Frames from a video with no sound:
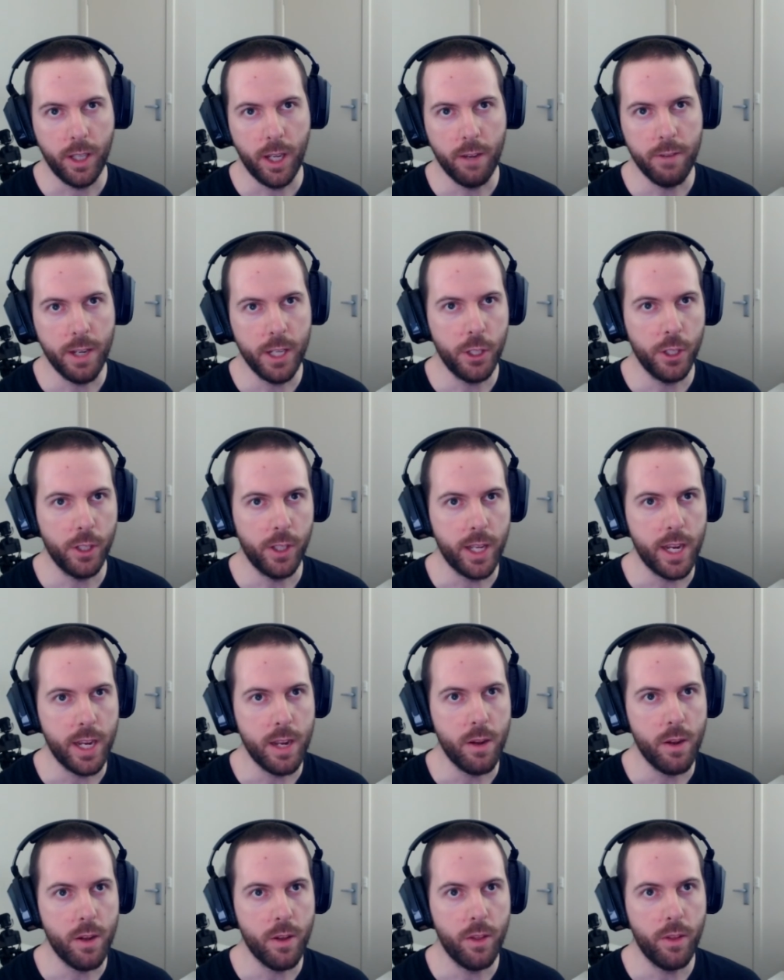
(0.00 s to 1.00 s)

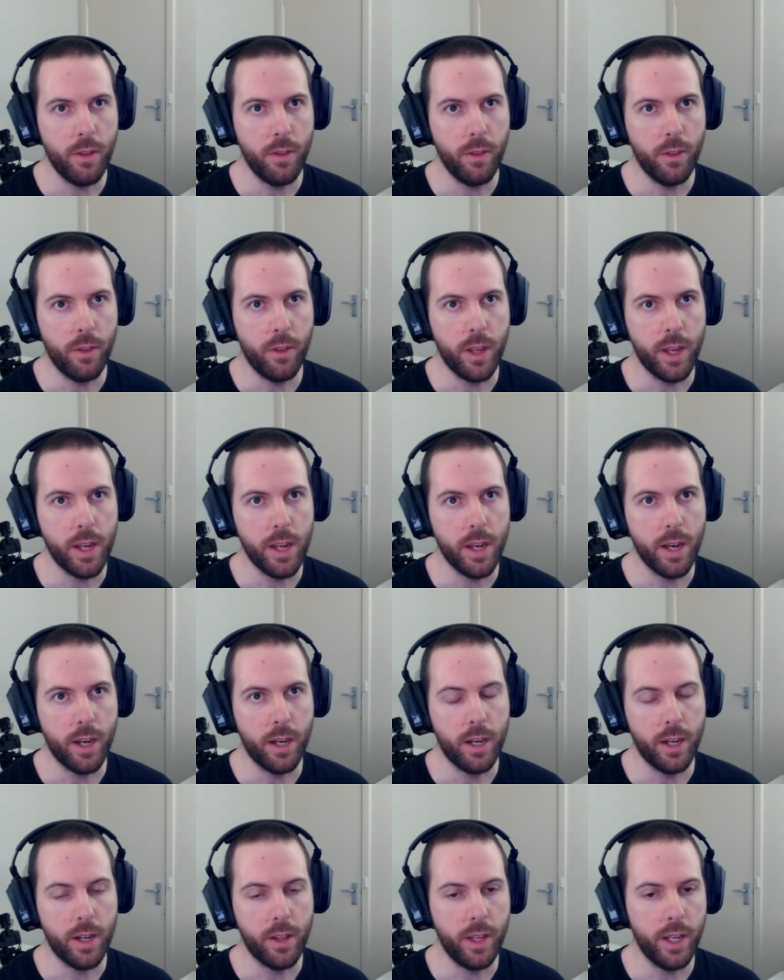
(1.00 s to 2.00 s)
eventually
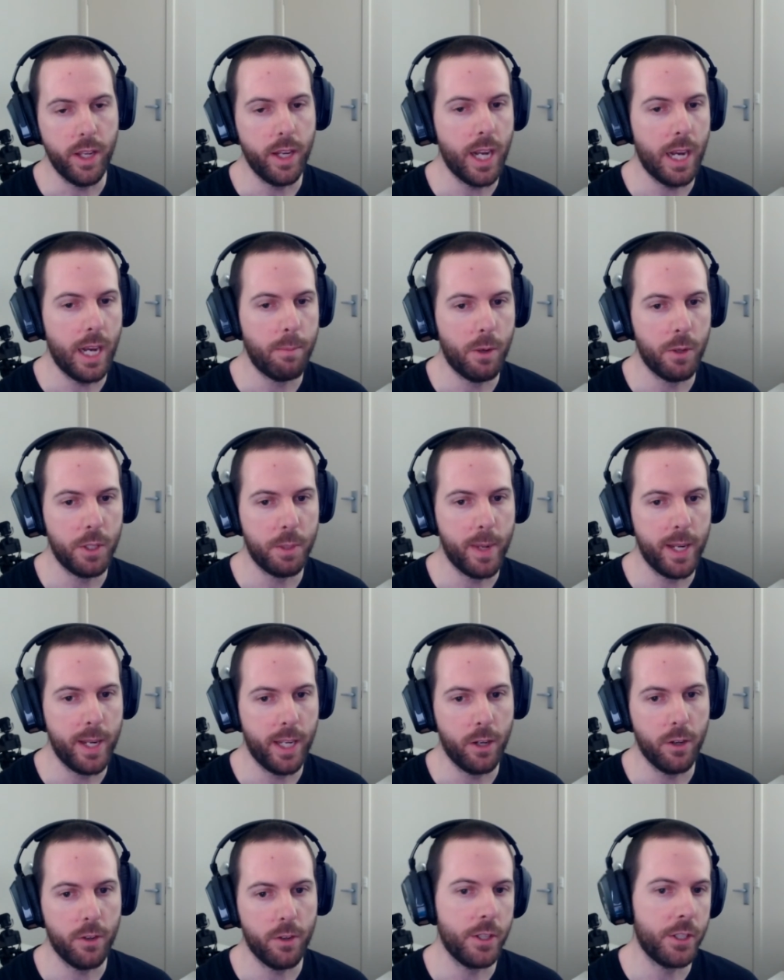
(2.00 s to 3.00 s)
the income I was
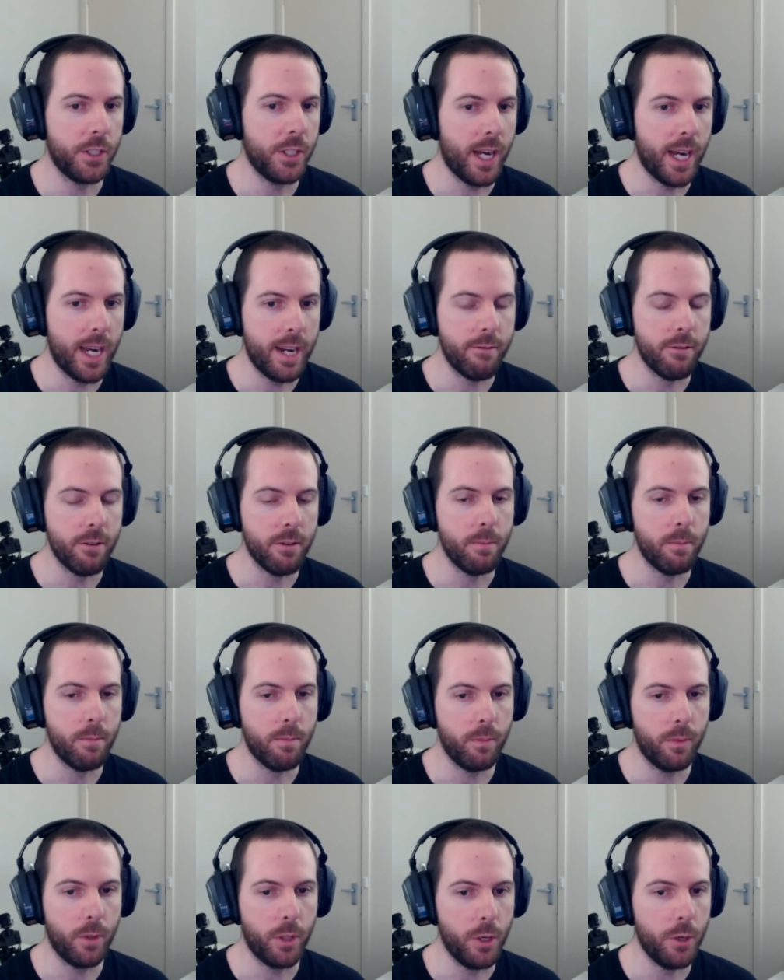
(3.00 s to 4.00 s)
making on the side
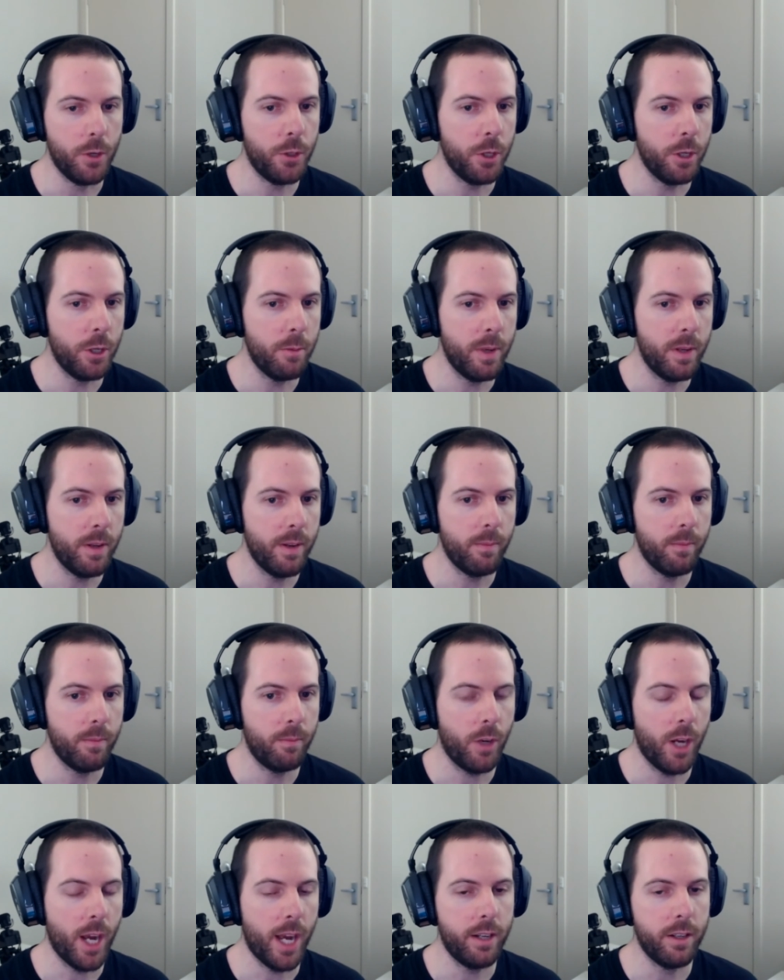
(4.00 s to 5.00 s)
from YouTube
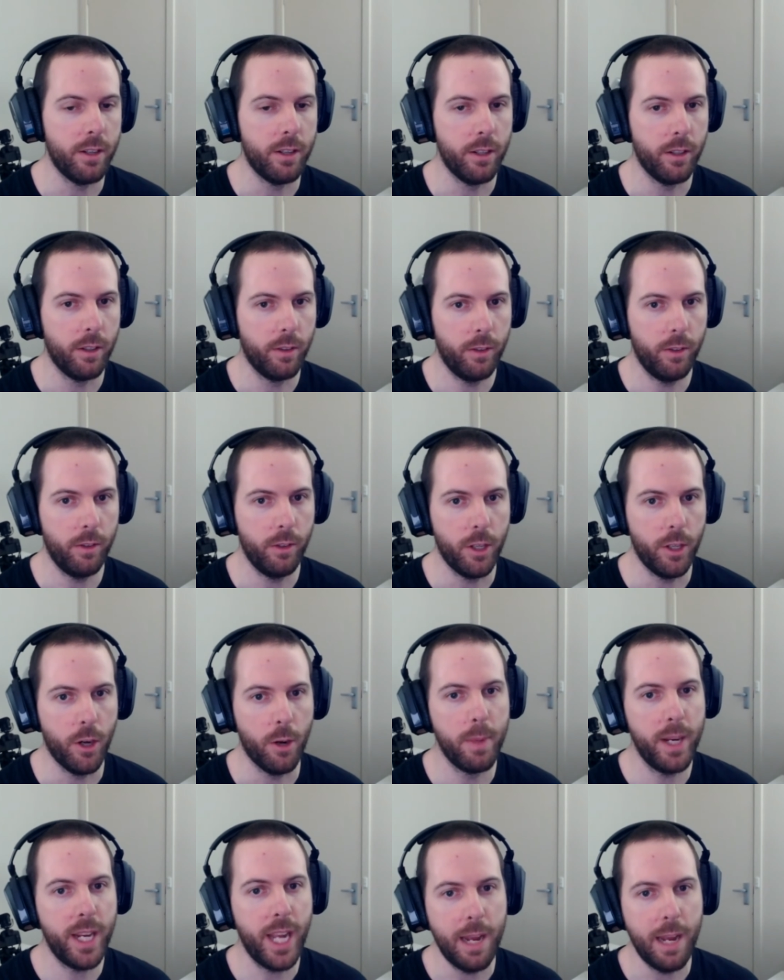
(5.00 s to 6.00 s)
kind of
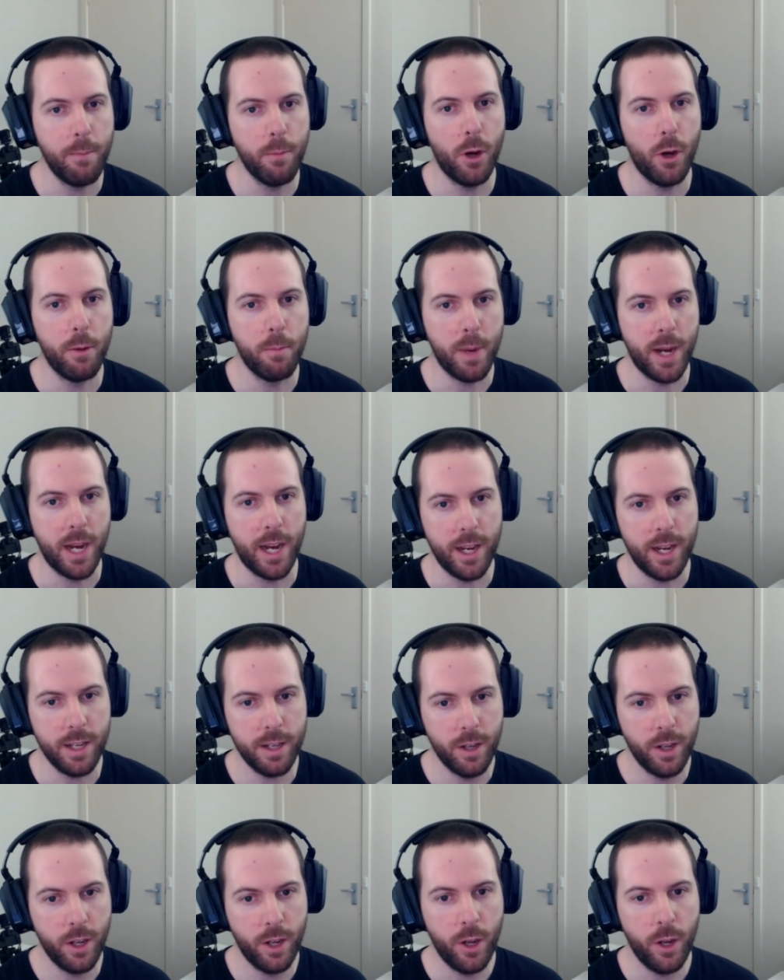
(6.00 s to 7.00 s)
became on
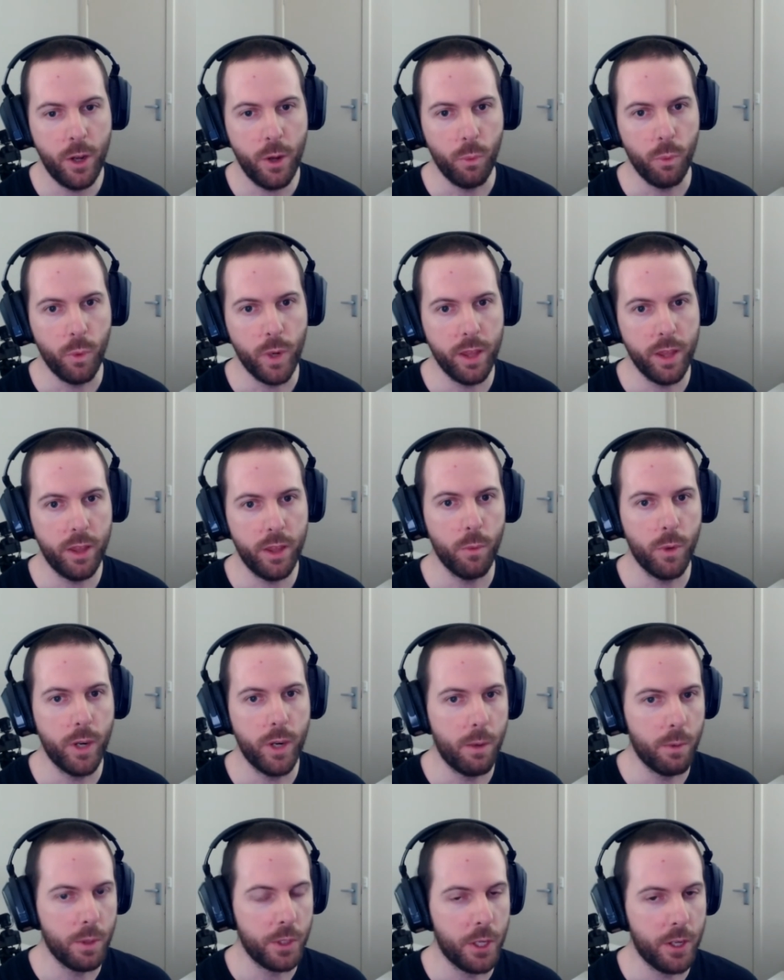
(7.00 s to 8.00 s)
par with
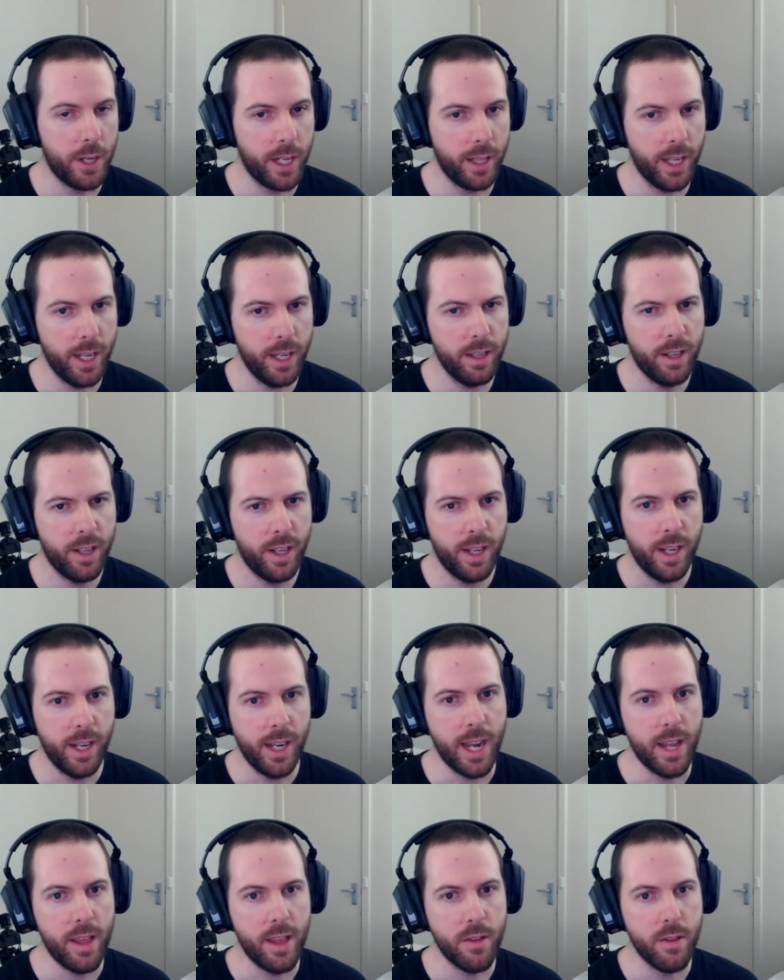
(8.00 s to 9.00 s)
what I was earning there,
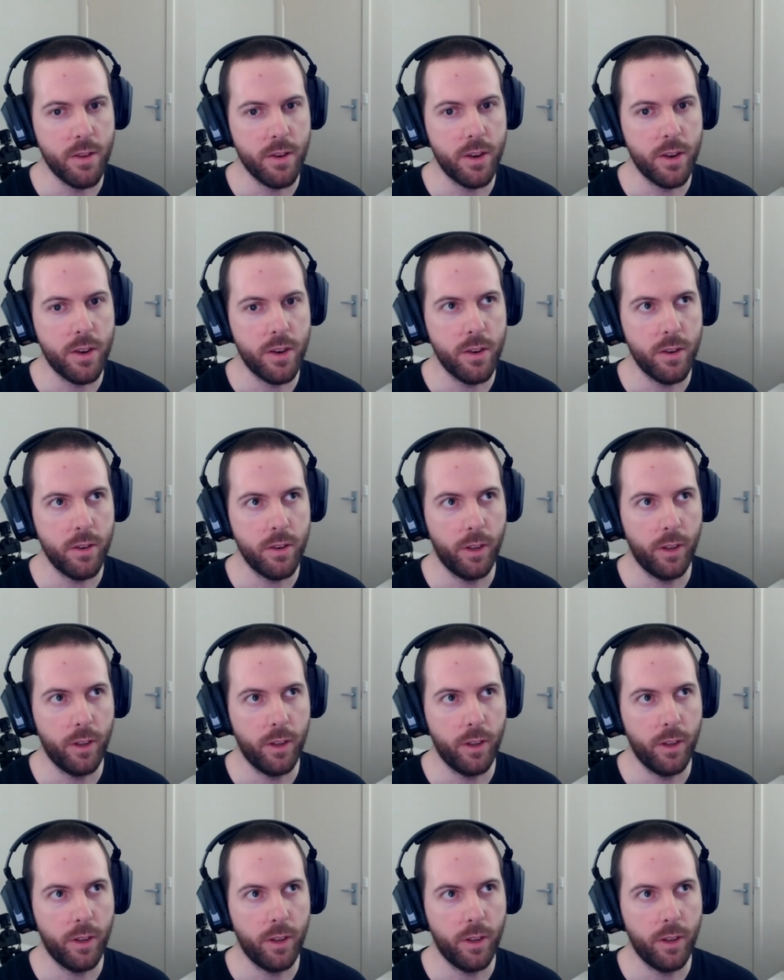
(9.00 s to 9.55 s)
and